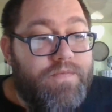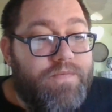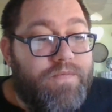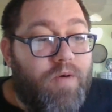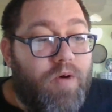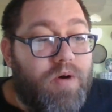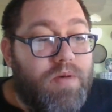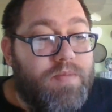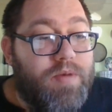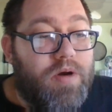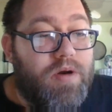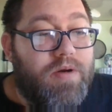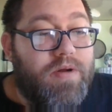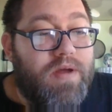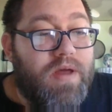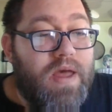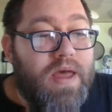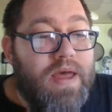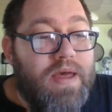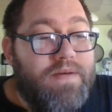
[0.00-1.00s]

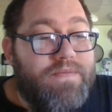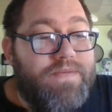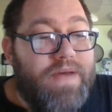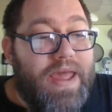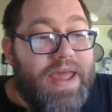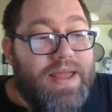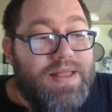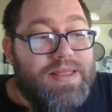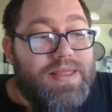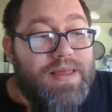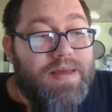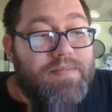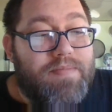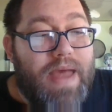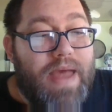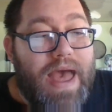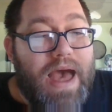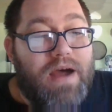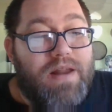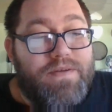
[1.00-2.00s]
former
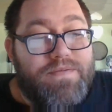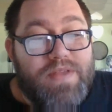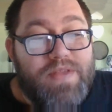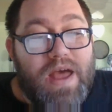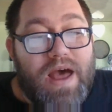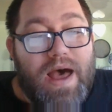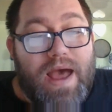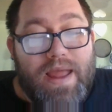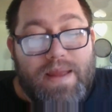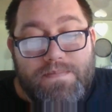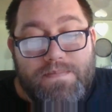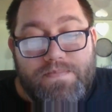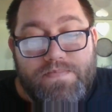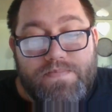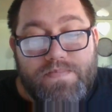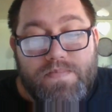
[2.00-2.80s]
phantom out of time.